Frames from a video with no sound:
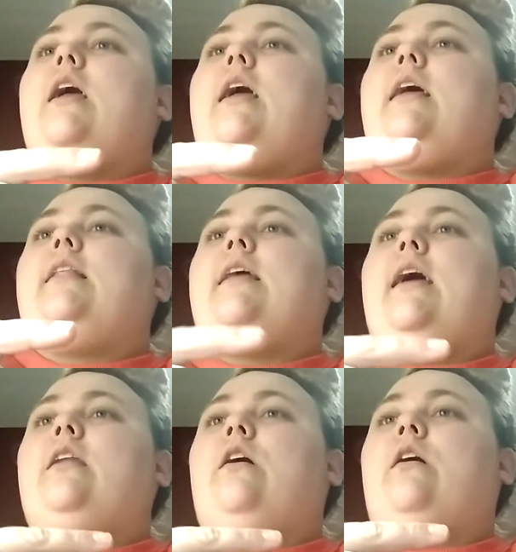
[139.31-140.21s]
And
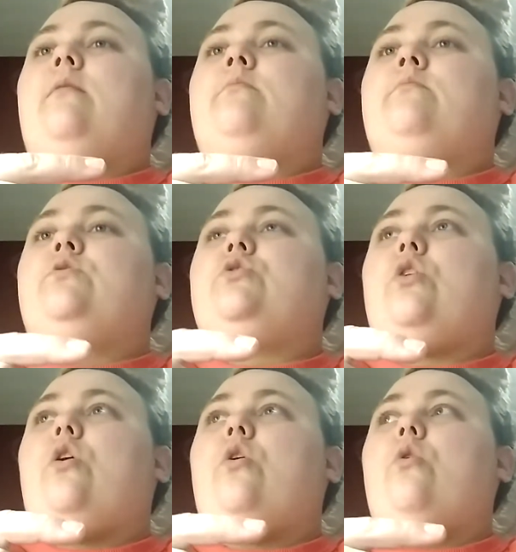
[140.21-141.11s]
then
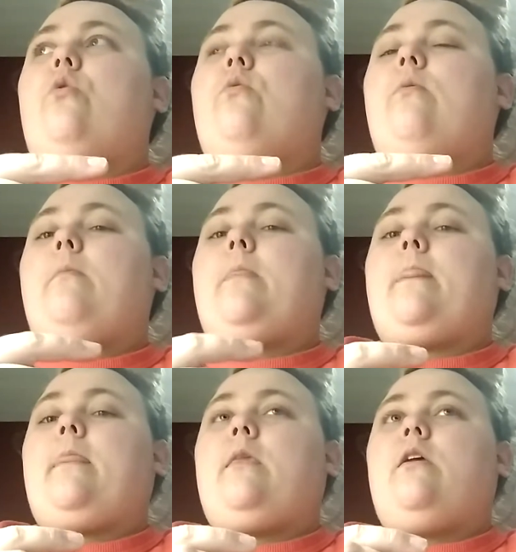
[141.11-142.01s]
so
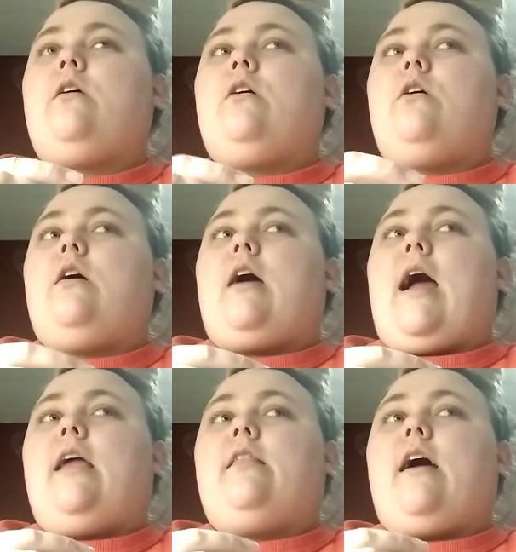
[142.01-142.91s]

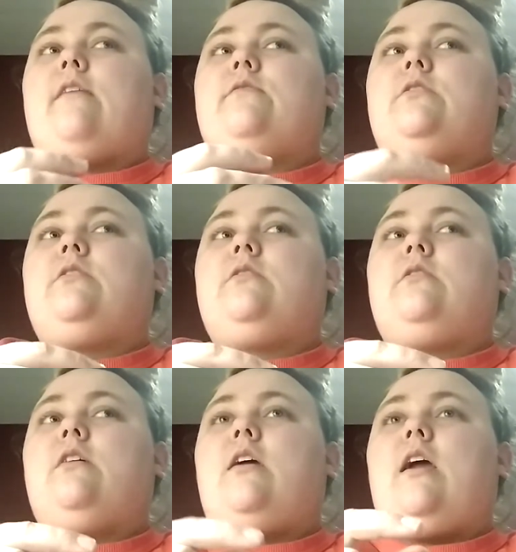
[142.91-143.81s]
I left,
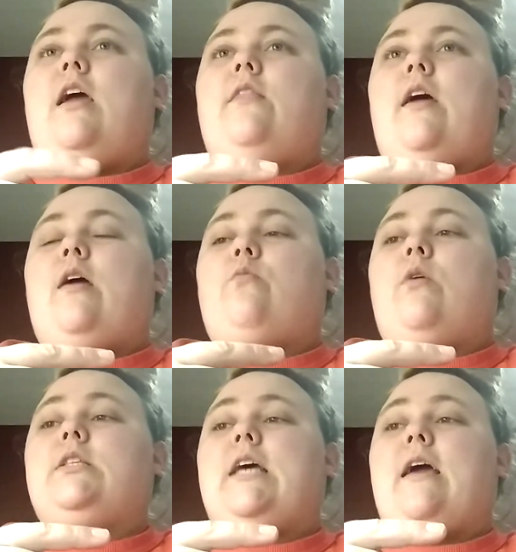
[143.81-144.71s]
and then
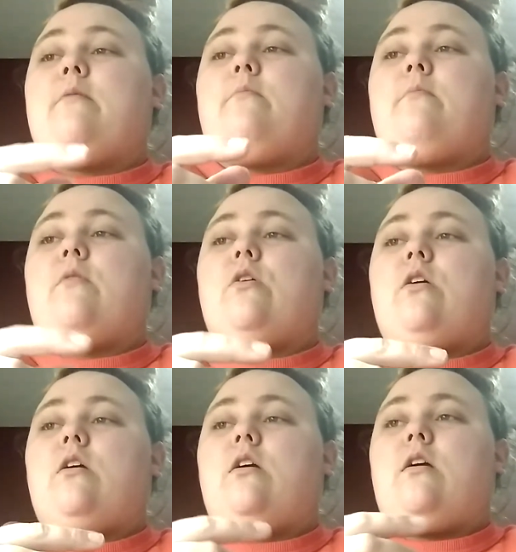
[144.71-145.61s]
one time,
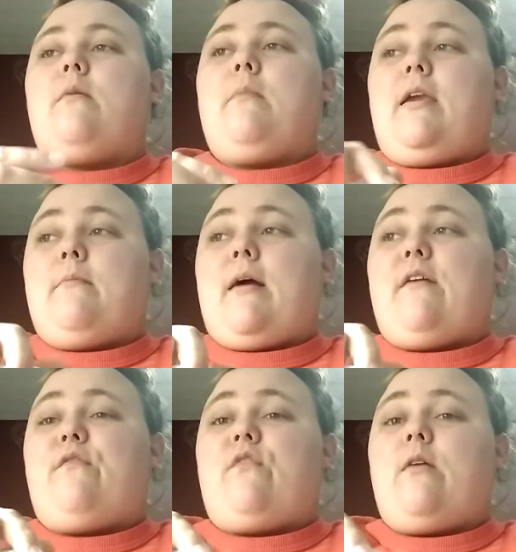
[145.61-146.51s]
me and
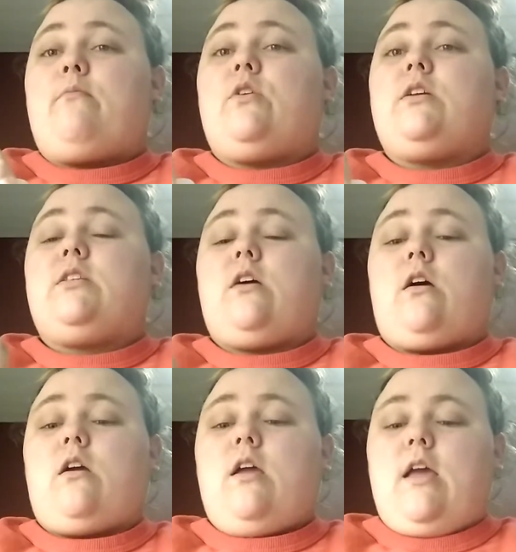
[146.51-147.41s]
my friend
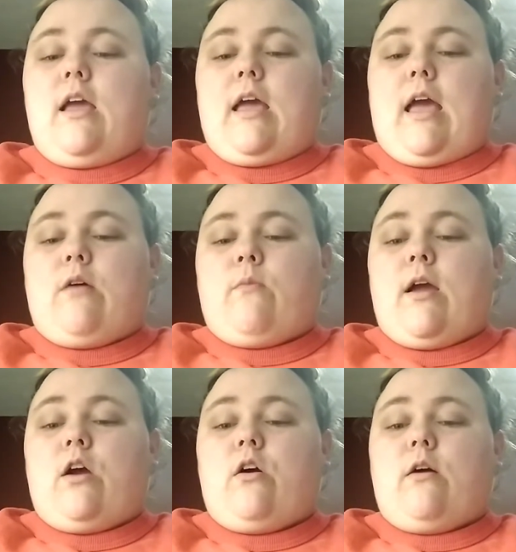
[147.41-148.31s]
Marissa had
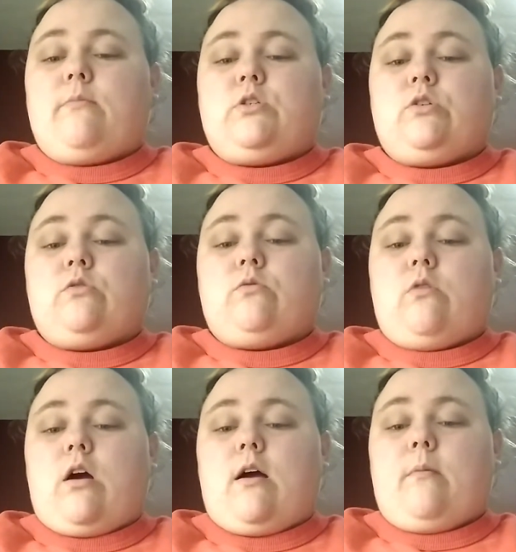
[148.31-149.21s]
went up
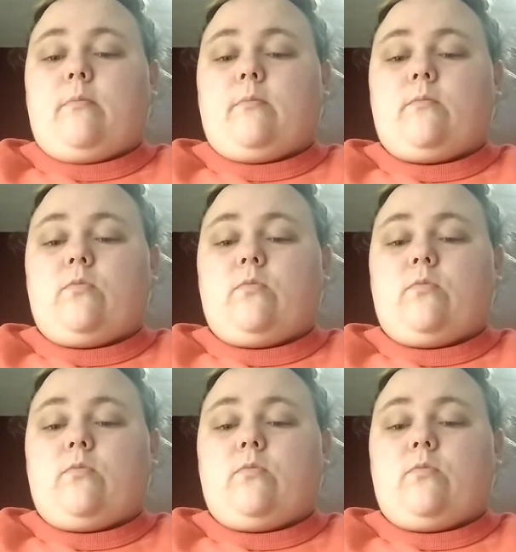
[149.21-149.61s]
to